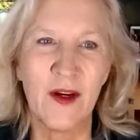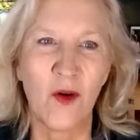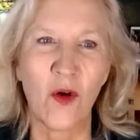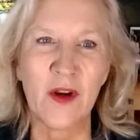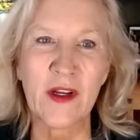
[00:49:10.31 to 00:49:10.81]

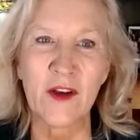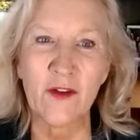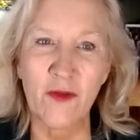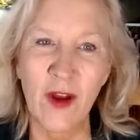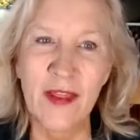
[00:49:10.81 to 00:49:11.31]
or to
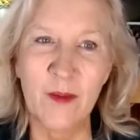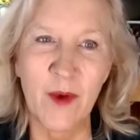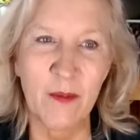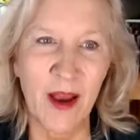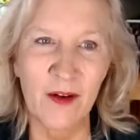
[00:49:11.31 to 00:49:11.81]
confront them
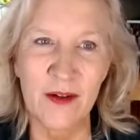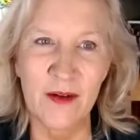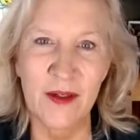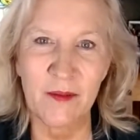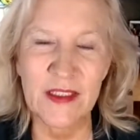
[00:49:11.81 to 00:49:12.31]
about
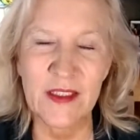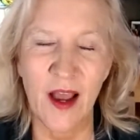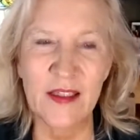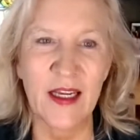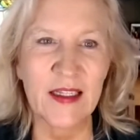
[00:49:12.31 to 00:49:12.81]

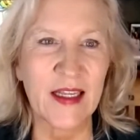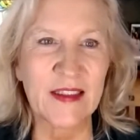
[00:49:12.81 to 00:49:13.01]
misconduct.